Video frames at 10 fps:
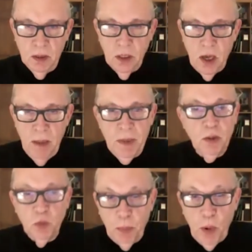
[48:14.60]

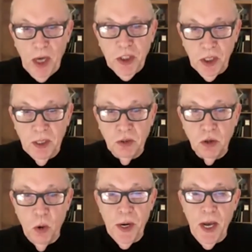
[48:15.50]
communist repression that's
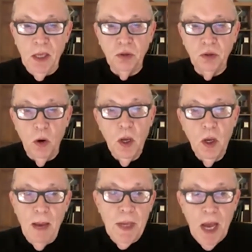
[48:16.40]
going on. So,
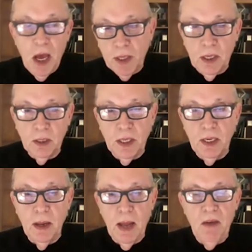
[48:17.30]
I mean, how could
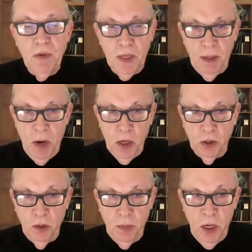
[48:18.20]
the
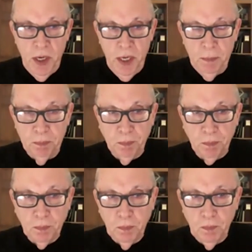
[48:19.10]
African-American community
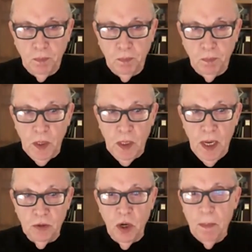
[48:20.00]

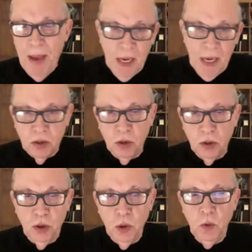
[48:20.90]
sort of balance the
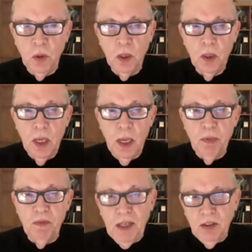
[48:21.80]
two and
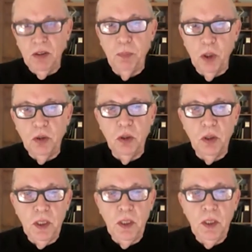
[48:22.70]
provide support to
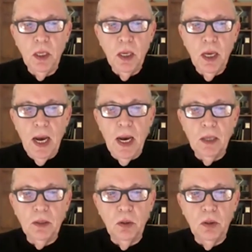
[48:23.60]
the
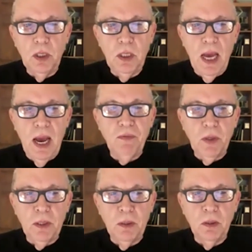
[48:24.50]

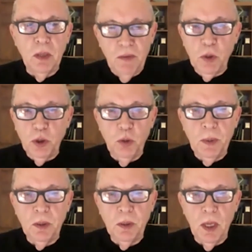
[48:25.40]

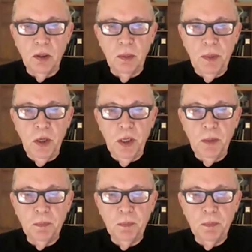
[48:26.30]
Afro-Cuban community?